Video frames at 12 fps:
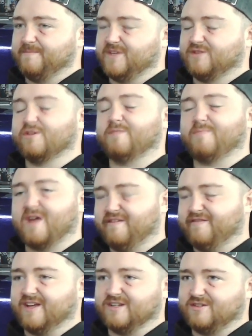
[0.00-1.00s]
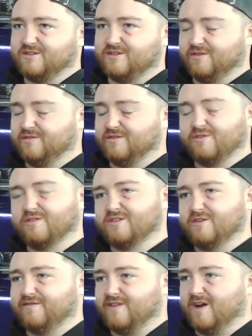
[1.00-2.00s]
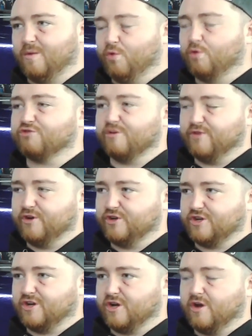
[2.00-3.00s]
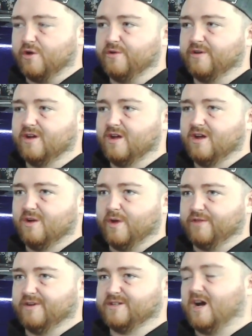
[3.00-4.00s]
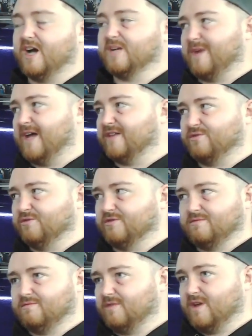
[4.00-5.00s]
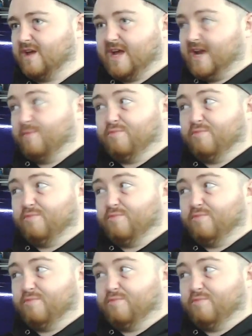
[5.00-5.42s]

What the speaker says: There's other benefits to other stuff like water immersion alone, whether it's ice baths or just in a